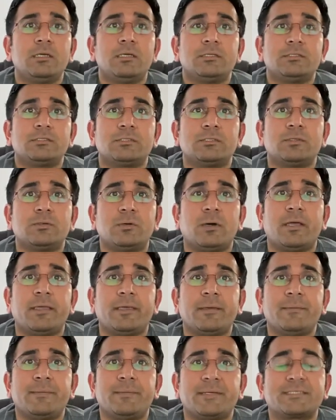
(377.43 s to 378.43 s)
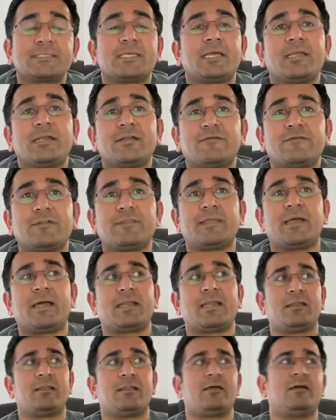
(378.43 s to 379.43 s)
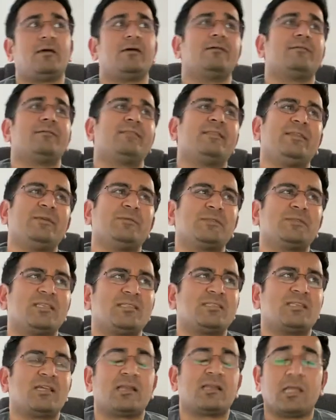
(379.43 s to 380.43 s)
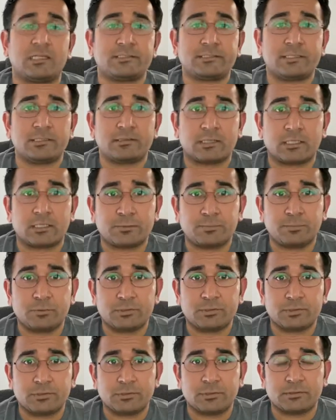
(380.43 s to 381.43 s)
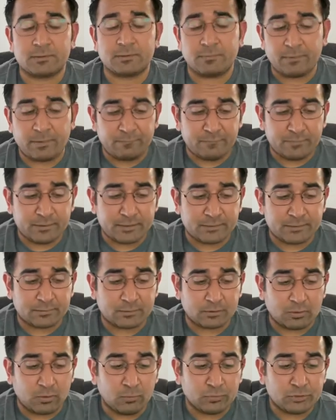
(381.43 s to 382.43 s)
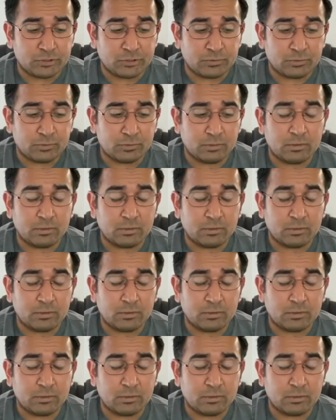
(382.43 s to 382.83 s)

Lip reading: So I am excited for that. The news is that Lalchan Rajput, Zimbabwe's coach,